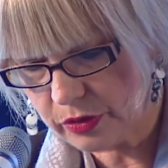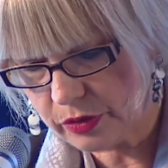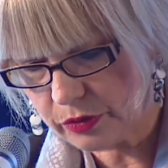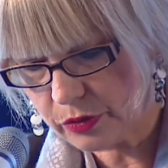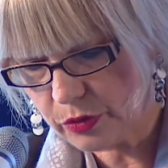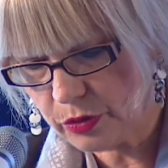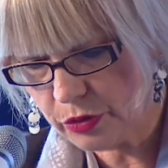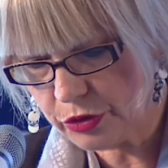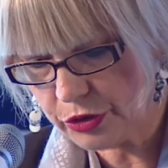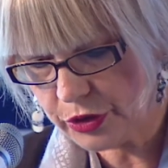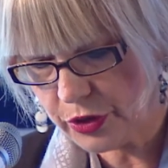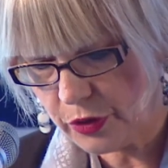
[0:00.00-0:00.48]

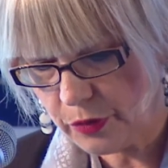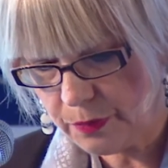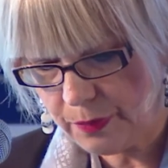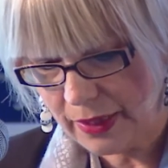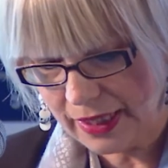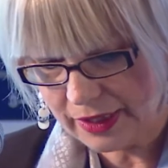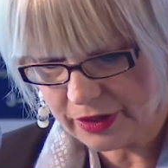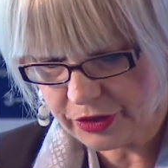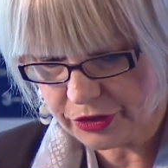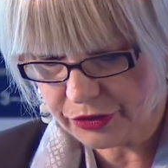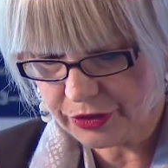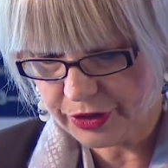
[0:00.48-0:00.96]
could go
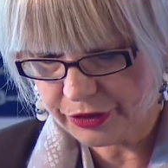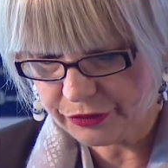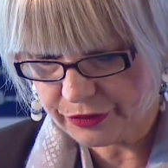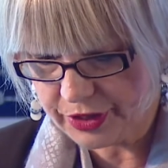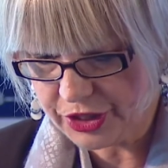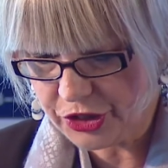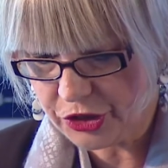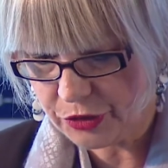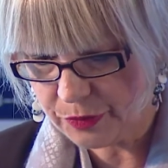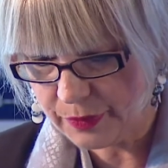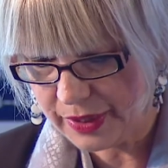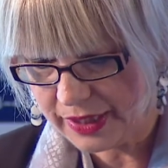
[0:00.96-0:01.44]
back to
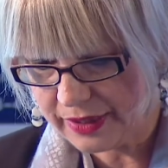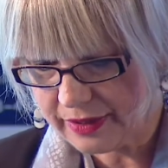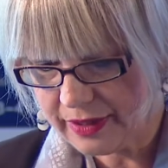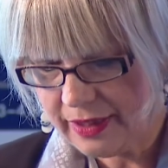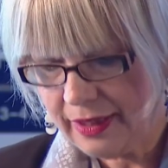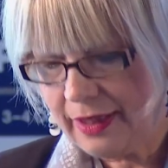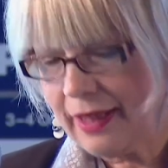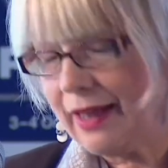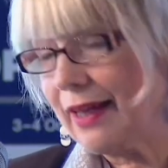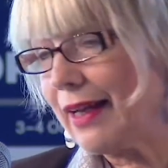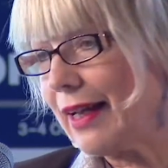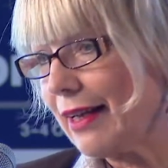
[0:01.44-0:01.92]
enrichment,
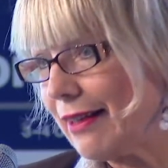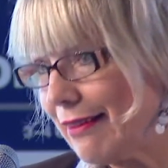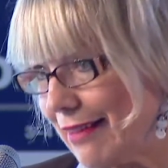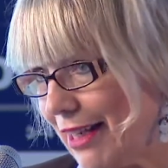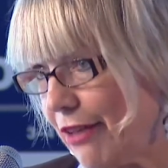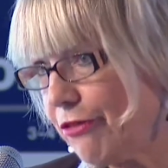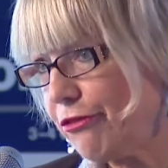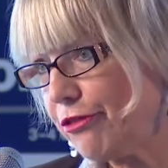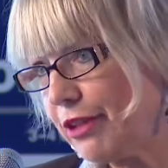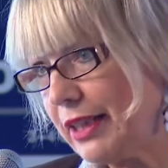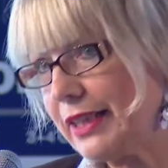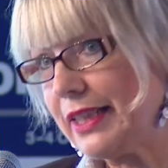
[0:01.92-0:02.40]
and
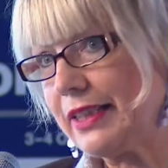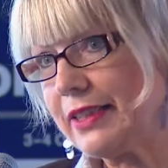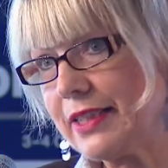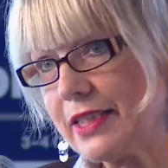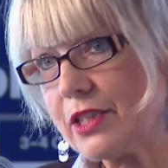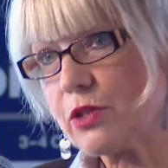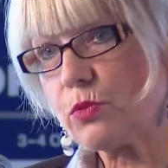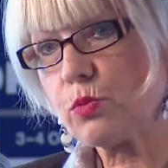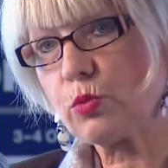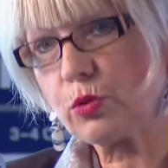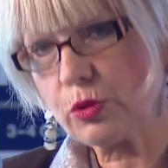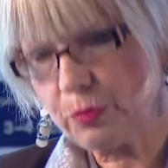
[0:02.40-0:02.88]
definitely
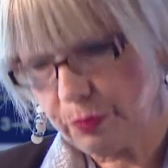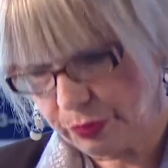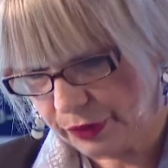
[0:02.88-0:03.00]
this would